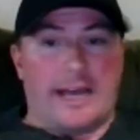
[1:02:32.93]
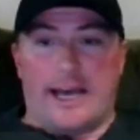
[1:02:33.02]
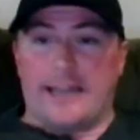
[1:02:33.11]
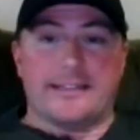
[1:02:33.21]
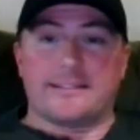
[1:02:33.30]

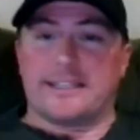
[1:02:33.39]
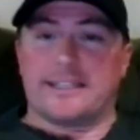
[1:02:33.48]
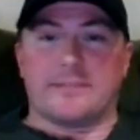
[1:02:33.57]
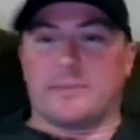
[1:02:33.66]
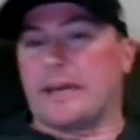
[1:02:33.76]
I didn't
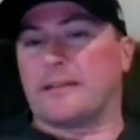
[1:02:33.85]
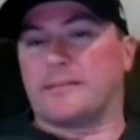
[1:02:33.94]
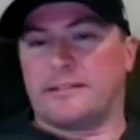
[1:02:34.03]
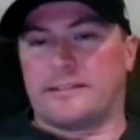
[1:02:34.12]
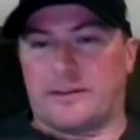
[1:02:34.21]
tell him that.
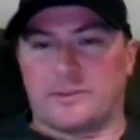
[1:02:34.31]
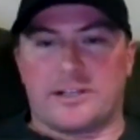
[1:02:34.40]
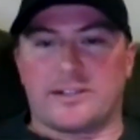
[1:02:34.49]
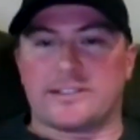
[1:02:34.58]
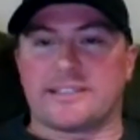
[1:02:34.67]
That was
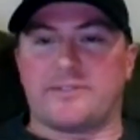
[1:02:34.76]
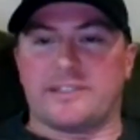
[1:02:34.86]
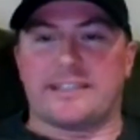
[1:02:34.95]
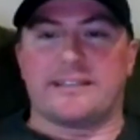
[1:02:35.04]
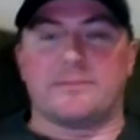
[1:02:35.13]
all stuff
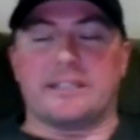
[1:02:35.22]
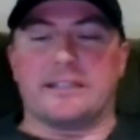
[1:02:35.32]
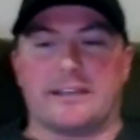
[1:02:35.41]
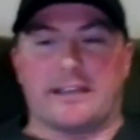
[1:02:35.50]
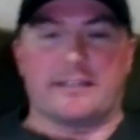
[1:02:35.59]
he said to
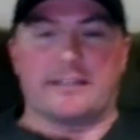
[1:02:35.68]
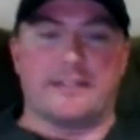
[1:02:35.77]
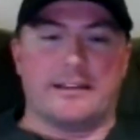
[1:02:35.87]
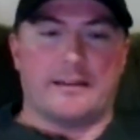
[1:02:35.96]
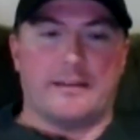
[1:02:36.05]
me. And,
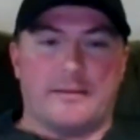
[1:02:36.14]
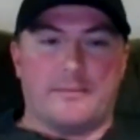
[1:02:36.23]
yeah.